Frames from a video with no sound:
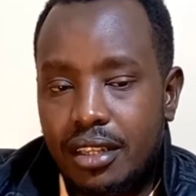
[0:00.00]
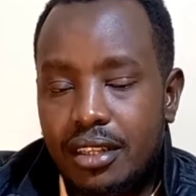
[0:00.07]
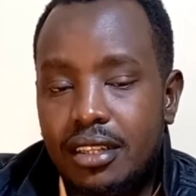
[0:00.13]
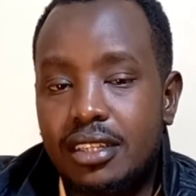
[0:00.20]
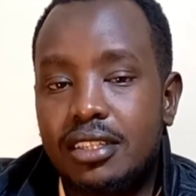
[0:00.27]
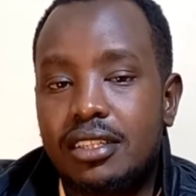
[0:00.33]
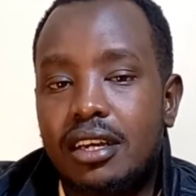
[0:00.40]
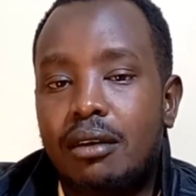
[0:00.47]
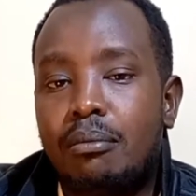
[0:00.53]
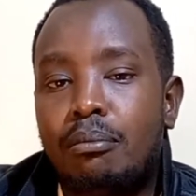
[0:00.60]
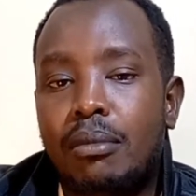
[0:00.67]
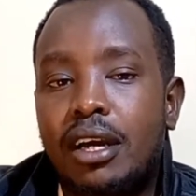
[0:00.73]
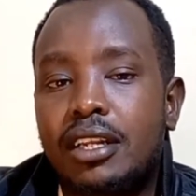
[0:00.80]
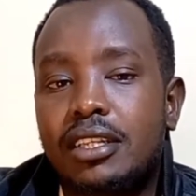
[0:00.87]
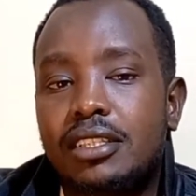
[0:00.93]
These are
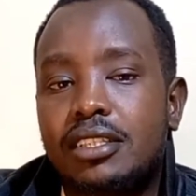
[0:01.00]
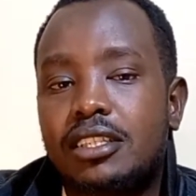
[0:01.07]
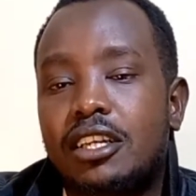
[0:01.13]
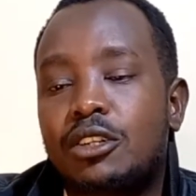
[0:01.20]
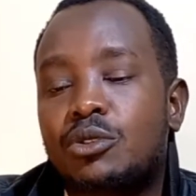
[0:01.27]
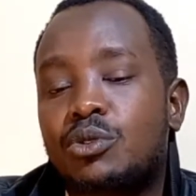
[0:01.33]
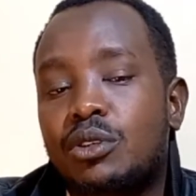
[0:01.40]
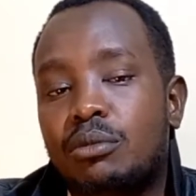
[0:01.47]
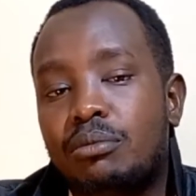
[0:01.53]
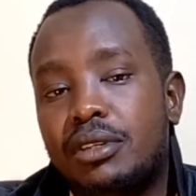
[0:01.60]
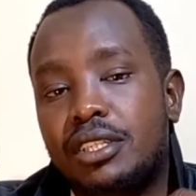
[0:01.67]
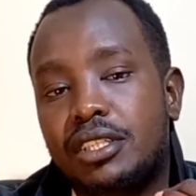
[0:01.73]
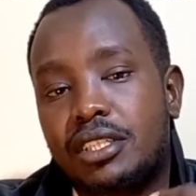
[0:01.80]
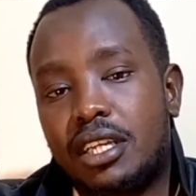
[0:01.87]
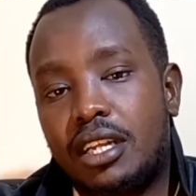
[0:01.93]
monies that will
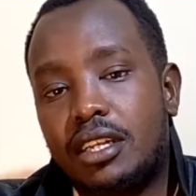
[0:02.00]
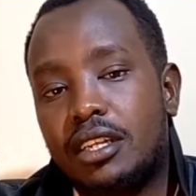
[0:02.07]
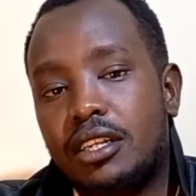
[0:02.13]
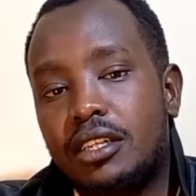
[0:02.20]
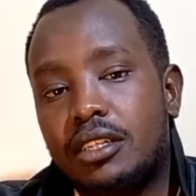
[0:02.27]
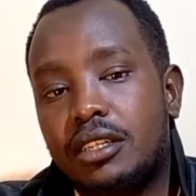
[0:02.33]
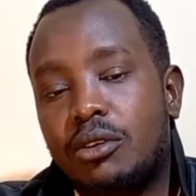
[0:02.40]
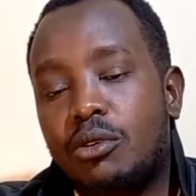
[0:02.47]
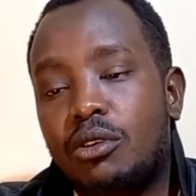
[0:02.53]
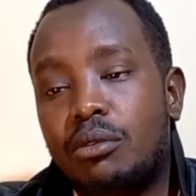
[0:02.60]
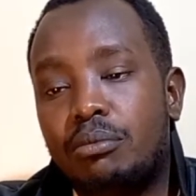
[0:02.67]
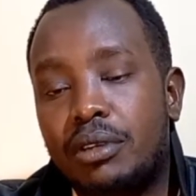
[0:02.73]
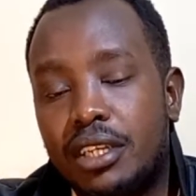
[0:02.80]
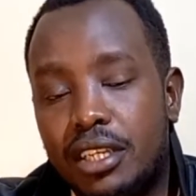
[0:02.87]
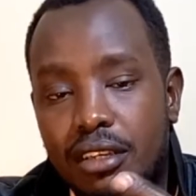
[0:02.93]
be channeled or
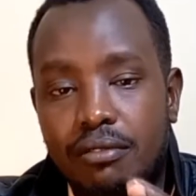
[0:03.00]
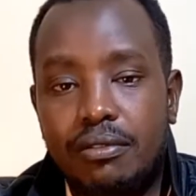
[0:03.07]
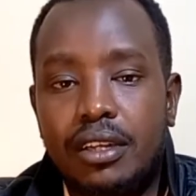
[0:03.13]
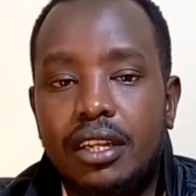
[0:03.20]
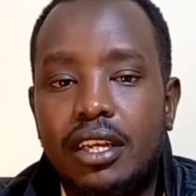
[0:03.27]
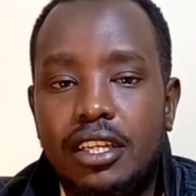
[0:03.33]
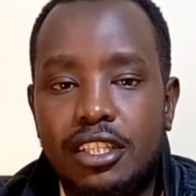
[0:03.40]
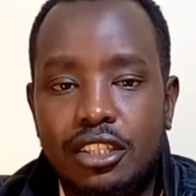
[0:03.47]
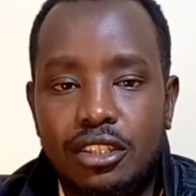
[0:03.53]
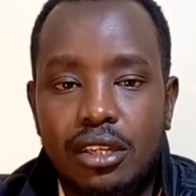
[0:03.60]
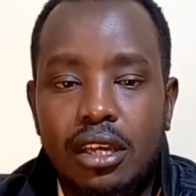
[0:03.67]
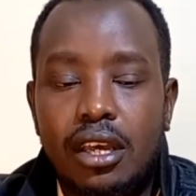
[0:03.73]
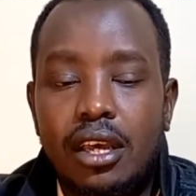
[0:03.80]
be given as